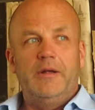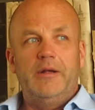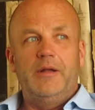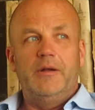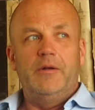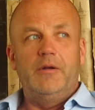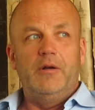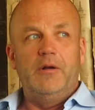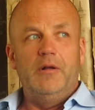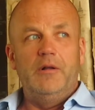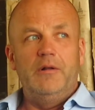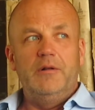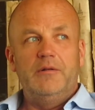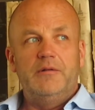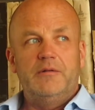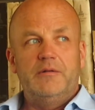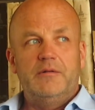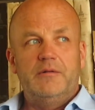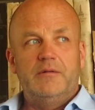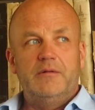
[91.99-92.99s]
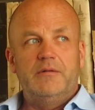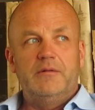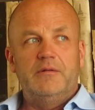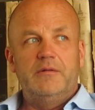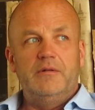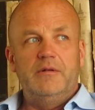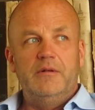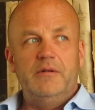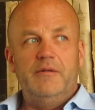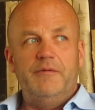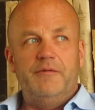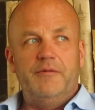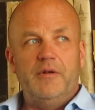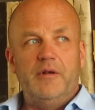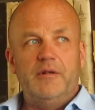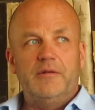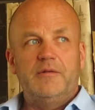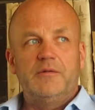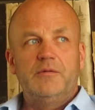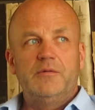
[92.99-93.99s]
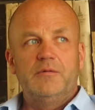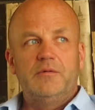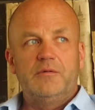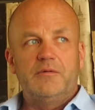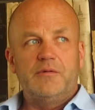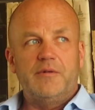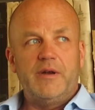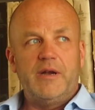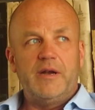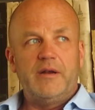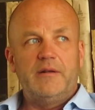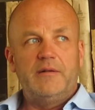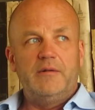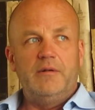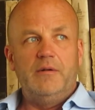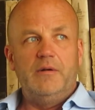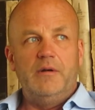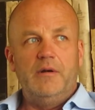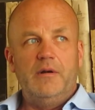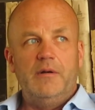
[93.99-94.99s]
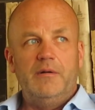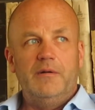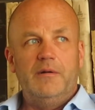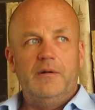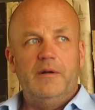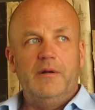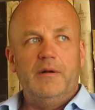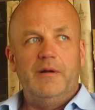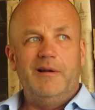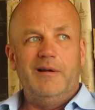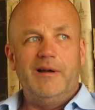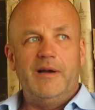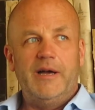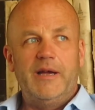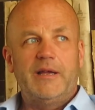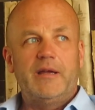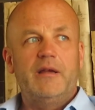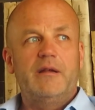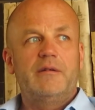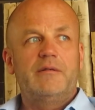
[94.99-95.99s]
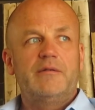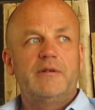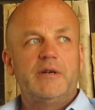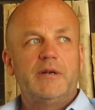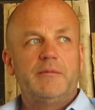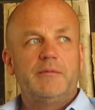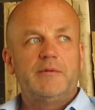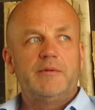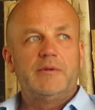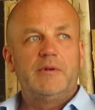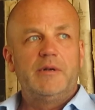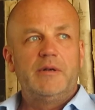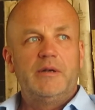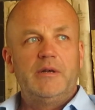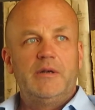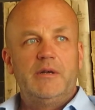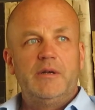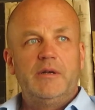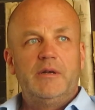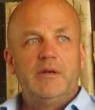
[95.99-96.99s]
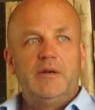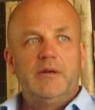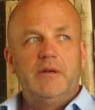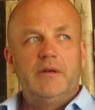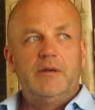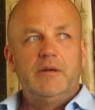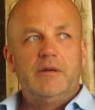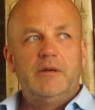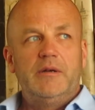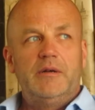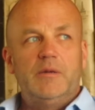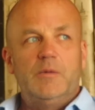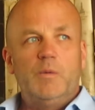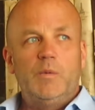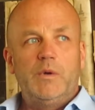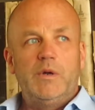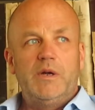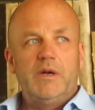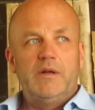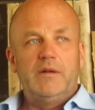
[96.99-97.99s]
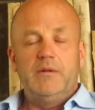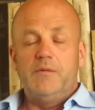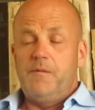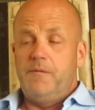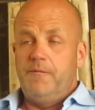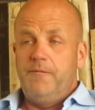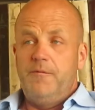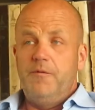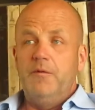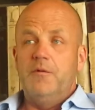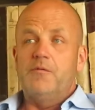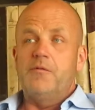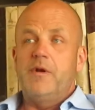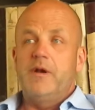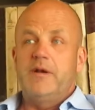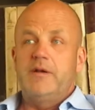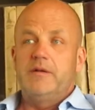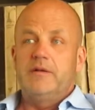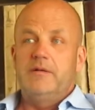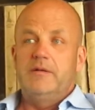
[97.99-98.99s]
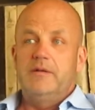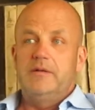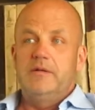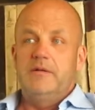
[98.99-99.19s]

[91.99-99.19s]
in all the first 2 tracks or hiking trips, we had full rain.